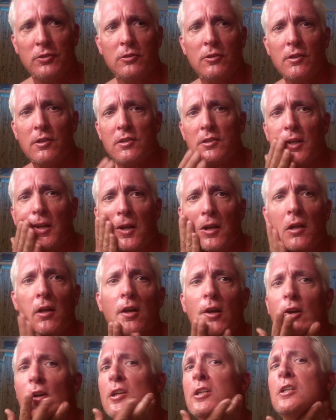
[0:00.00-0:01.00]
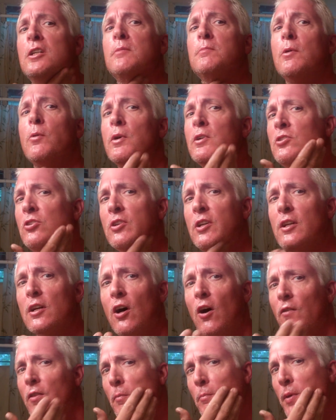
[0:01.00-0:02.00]
into the sink. But once you get
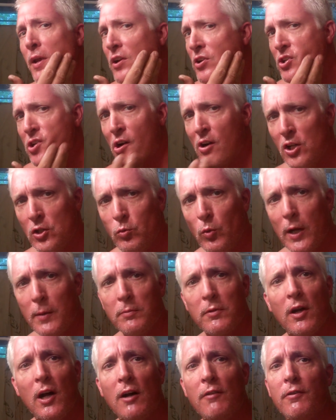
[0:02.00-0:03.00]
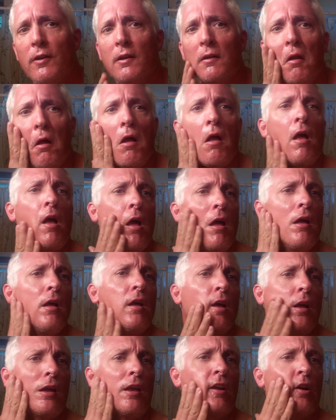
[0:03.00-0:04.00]
all the big chunks wiped off, and
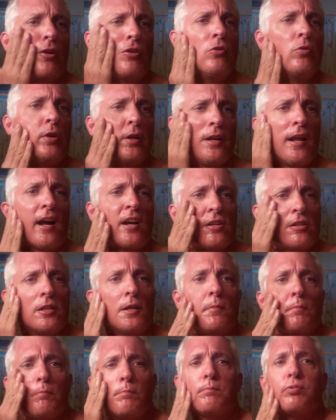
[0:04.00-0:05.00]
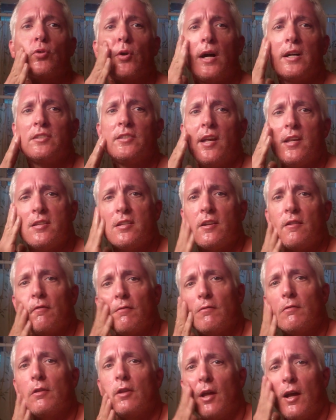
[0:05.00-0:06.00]
you could actually process
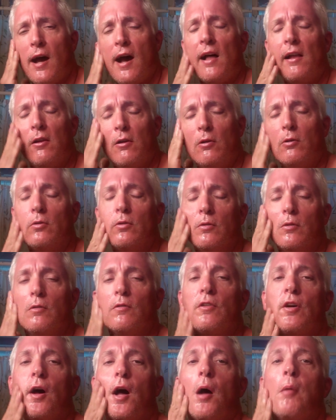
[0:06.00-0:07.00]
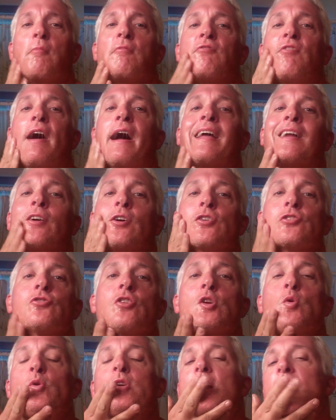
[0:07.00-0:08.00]
the aloe finer, so
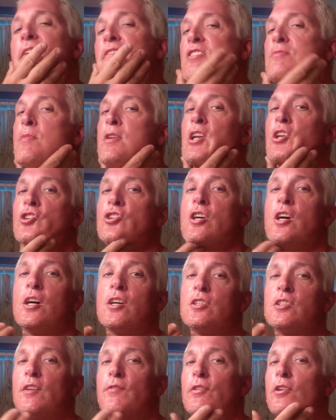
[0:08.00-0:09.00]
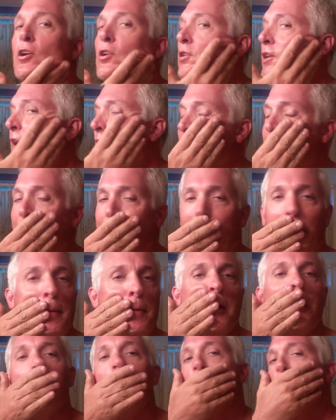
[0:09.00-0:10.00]
you wouldn't have as many chunks if you don't like that.
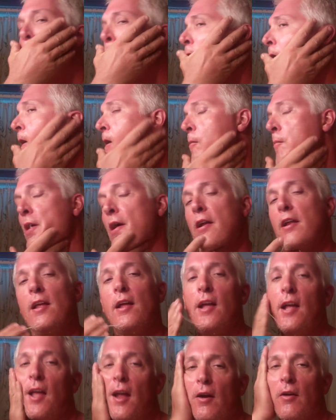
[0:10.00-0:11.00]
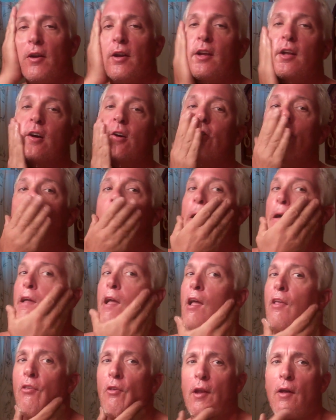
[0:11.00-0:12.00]
But there it goes.
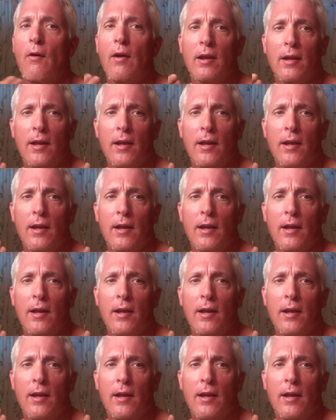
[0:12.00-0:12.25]
Okay, so now I